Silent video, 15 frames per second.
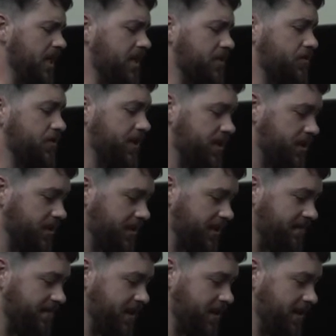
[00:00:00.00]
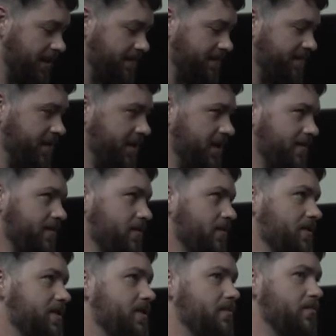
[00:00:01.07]
it's traditionally very, very
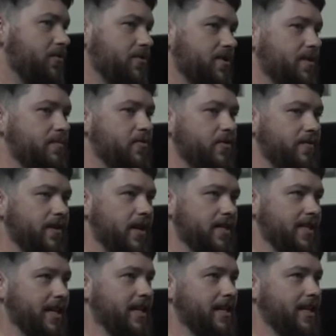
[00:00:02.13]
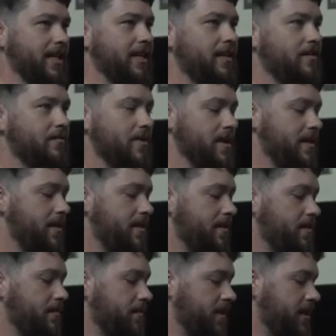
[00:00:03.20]
difficult to prove, prove causality with,
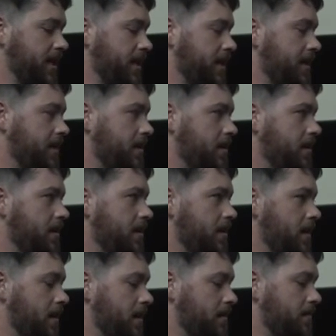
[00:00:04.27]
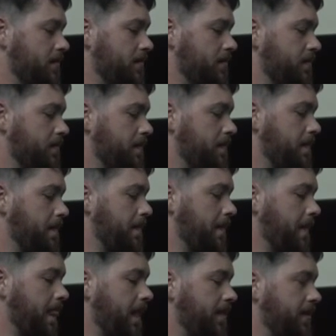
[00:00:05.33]
with data. Um,
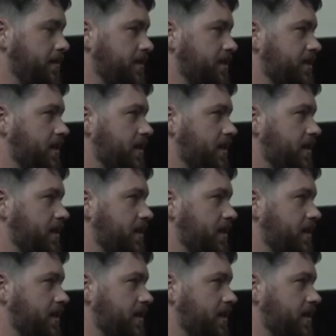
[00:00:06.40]
there's